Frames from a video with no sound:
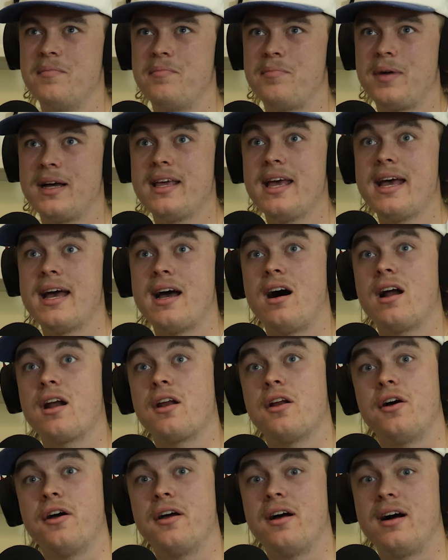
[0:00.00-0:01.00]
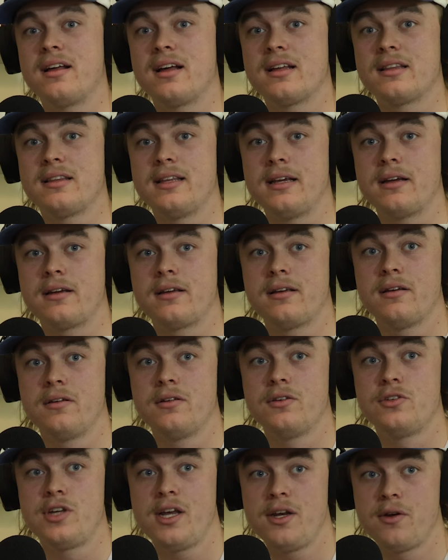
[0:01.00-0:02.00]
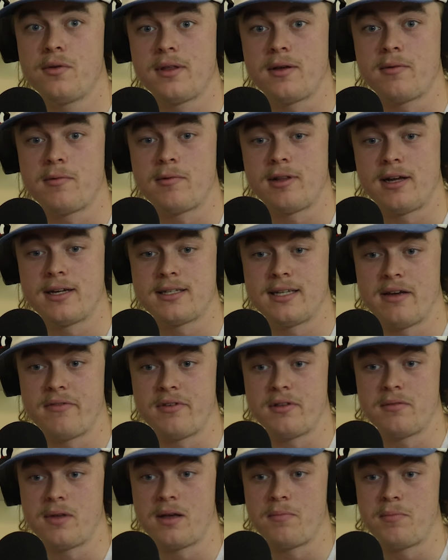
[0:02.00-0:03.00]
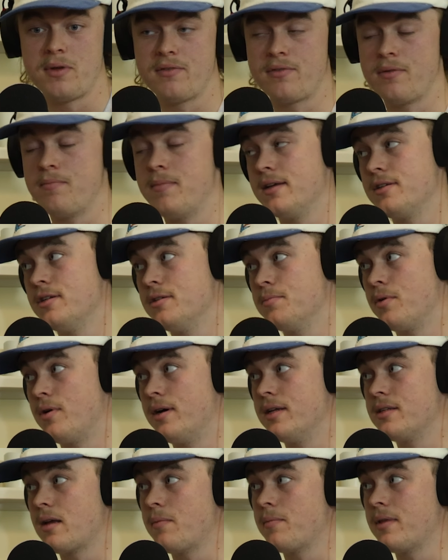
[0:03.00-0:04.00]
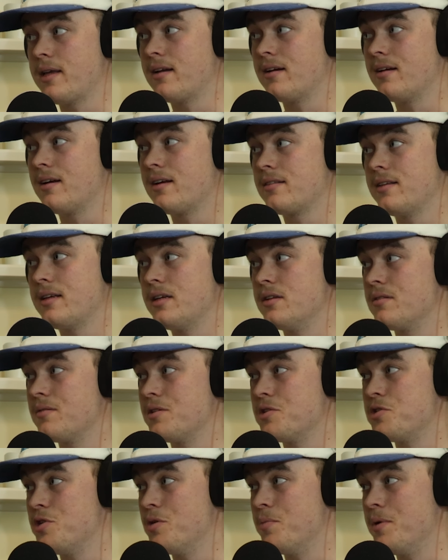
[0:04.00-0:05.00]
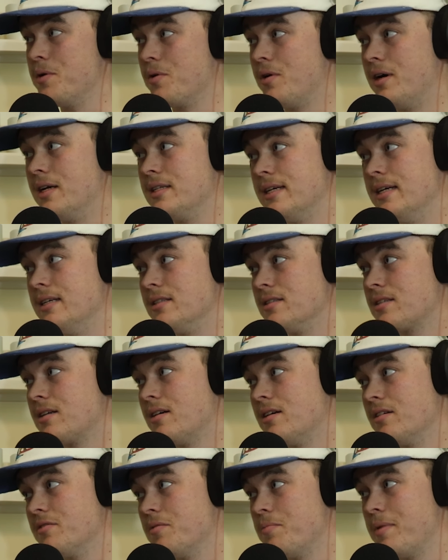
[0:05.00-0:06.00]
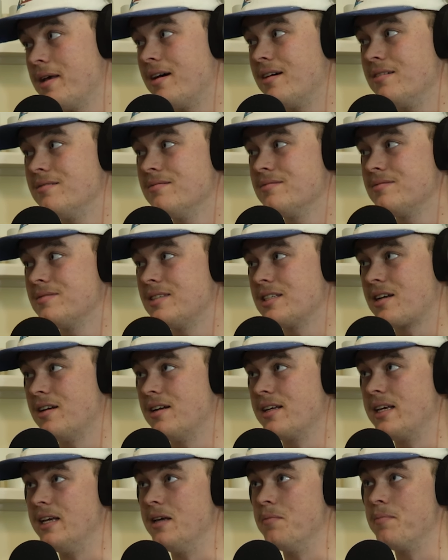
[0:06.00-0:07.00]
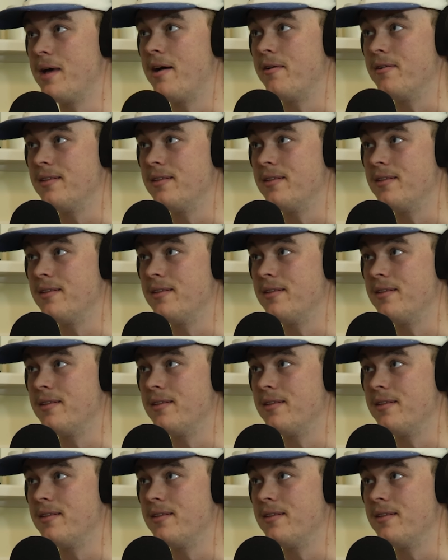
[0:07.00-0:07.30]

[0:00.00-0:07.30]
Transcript: But yeah, I don't know. I think genuinely we'll like to have a bit of a message behind something. I think the She'll Be Right tease is kind of about just kind of kicking back,